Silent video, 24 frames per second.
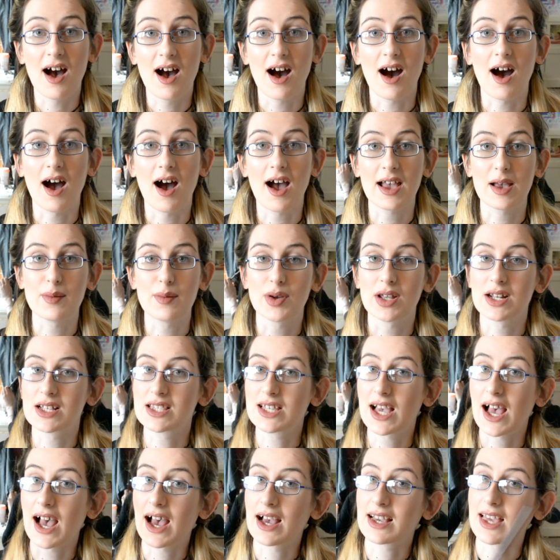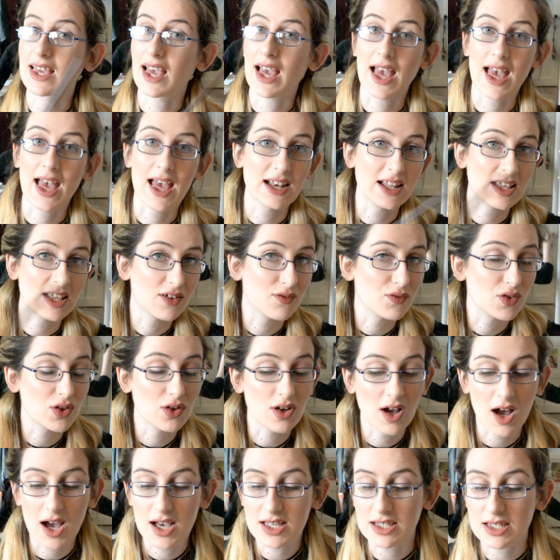I am going to tag any of you
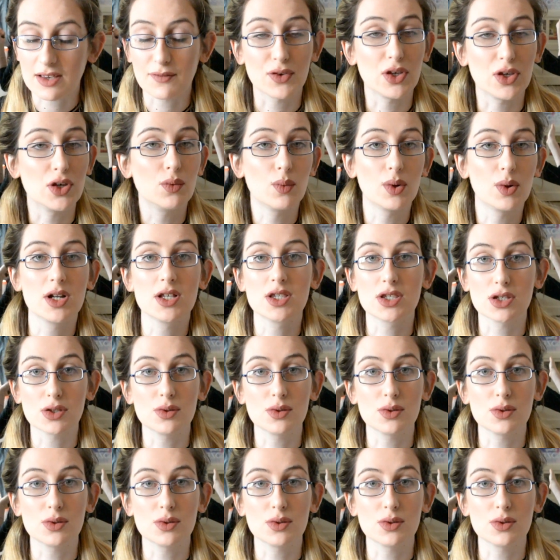guys. If you want to do